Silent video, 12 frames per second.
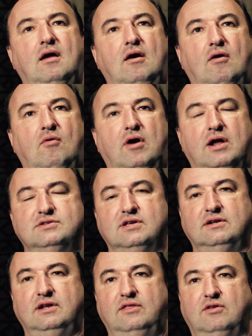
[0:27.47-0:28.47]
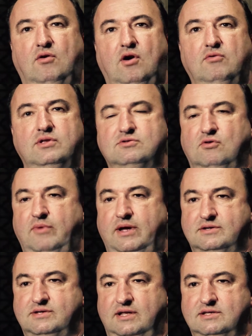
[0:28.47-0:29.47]
where I suddenly thought, oh, this all
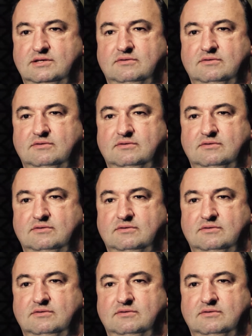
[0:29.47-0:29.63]
makes sense.